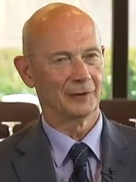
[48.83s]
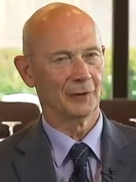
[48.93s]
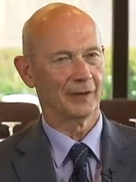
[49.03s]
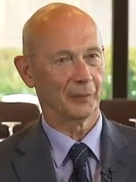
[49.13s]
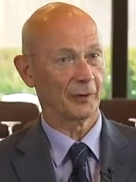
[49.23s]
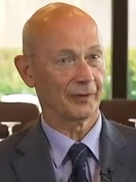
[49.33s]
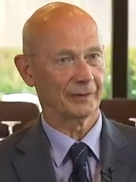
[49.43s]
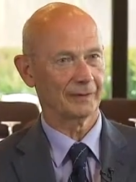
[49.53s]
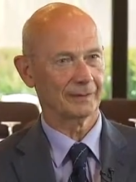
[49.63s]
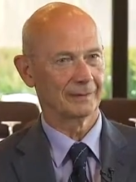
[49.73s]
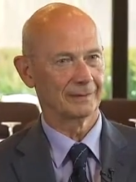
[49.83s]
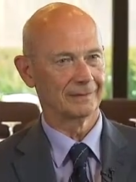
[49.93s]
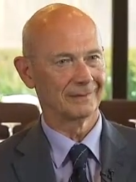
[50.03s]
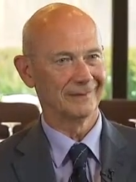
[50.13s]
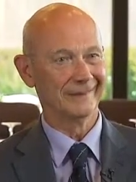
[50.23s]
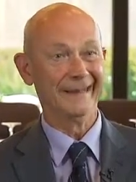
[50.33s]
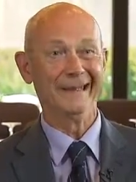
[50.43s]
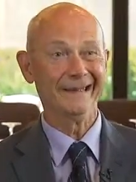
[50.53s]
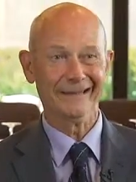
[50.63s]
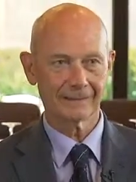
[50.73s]
US president
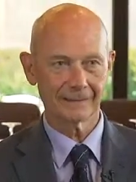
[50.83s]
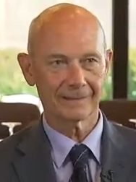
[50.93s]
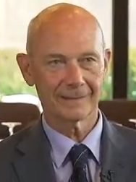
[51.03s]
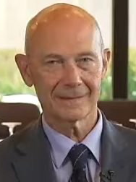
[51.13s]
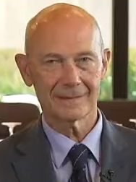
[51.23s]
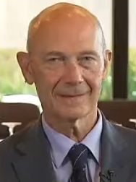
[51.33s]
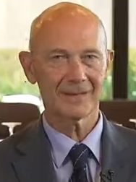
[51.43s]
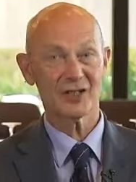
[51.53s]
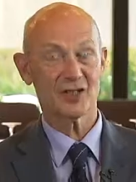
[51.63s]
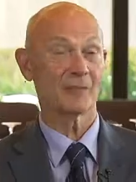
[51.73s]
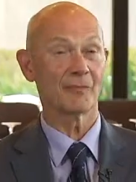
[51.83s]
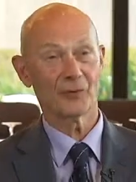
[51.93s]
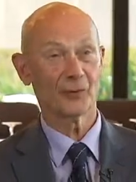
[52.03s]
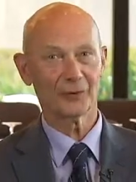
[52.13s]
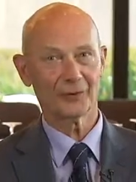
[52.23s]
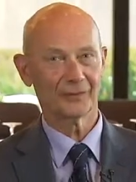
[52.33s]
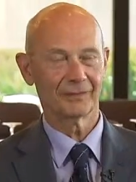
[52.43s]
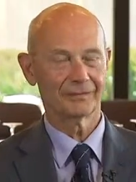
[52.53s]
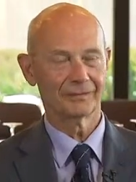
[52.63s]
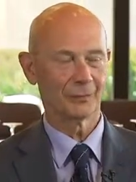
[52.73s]
needs some sort of
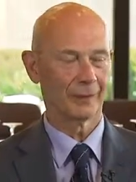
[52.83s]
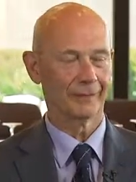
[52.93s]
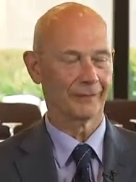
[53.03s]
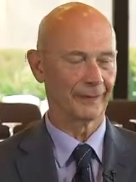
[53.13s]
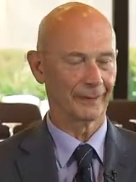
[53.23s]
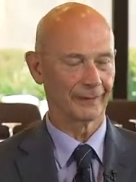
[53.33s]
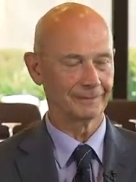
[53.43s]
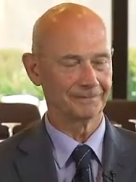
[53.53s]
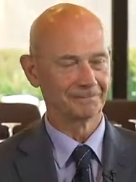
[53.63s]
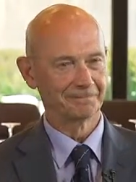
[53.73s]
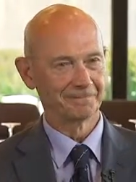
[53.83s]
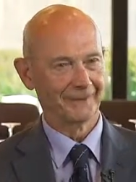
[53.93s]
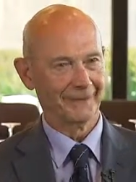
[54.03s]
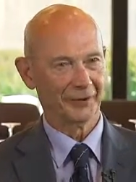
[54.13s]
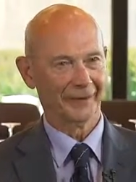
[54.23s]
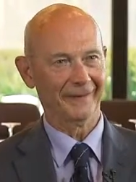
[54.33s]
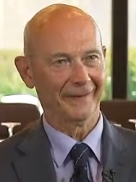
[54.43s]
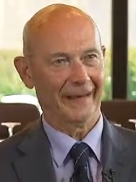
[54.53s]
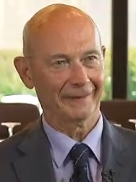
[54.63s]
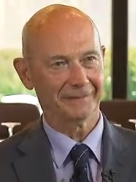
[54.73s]
trade feather on his
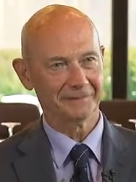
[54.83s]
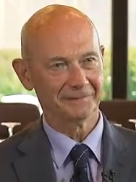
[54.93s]
hat